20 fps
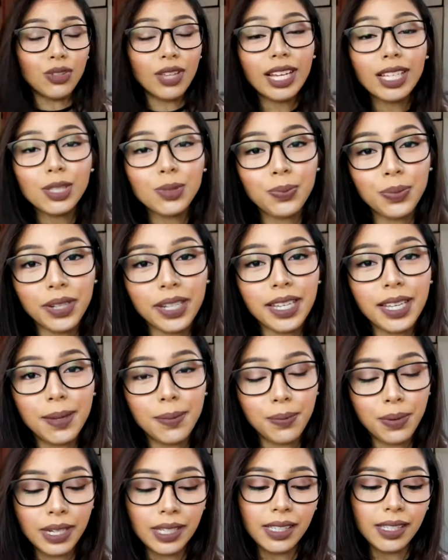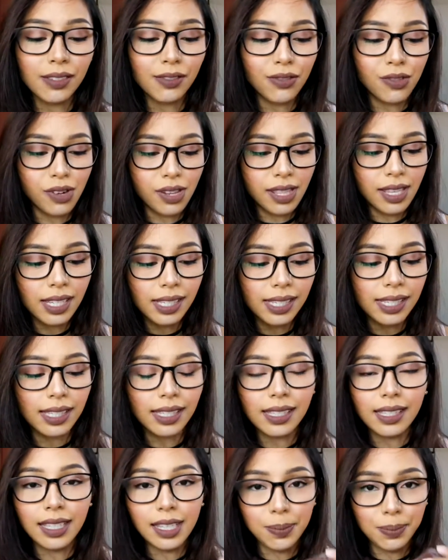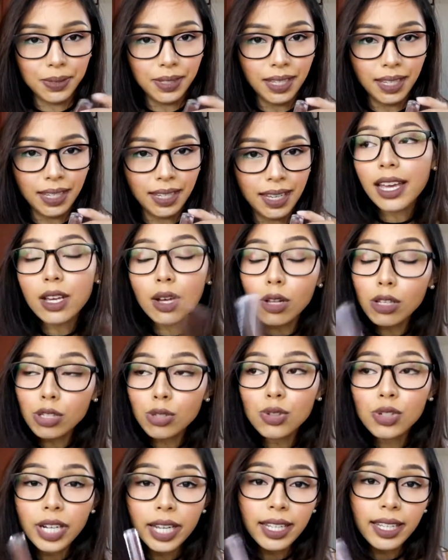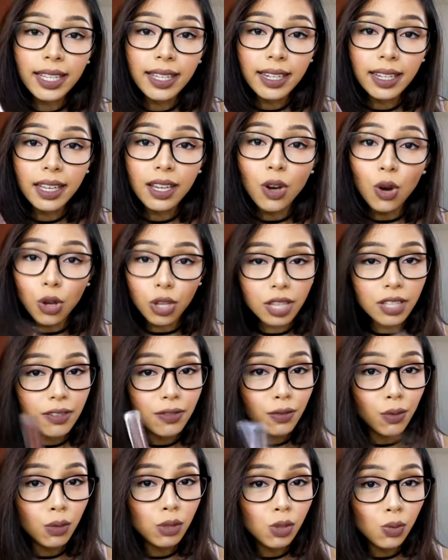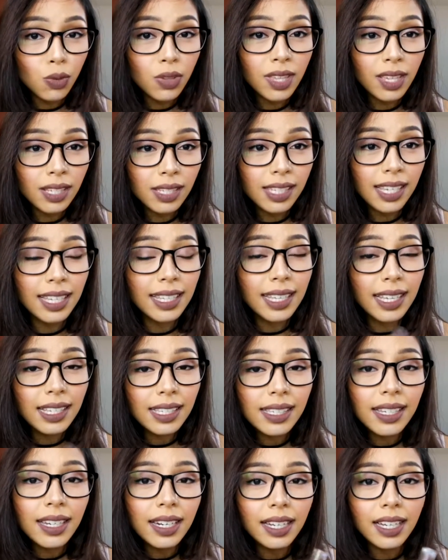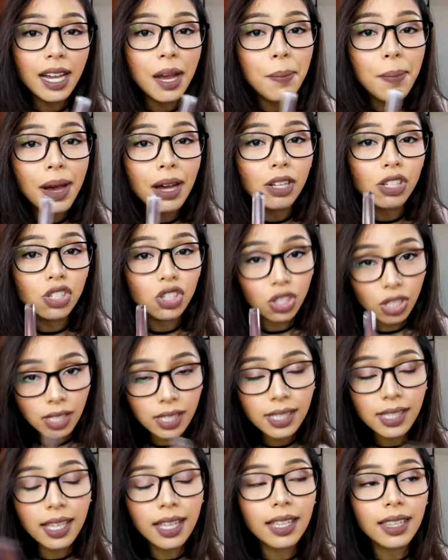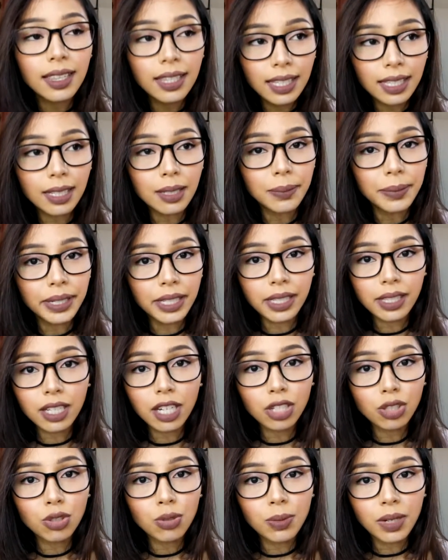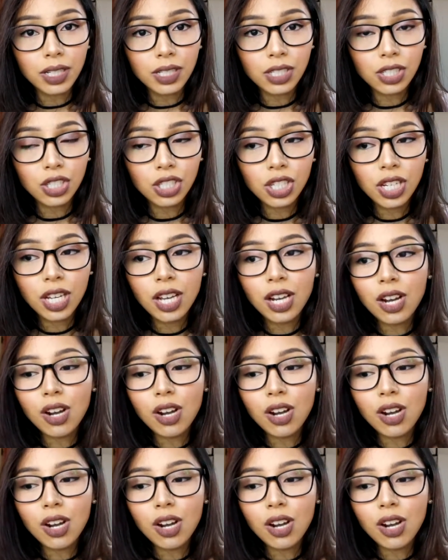So that's pretty impressive for this lipstick. I also tried eating oily foods with this. It is gonna come out just a little bit, not too much.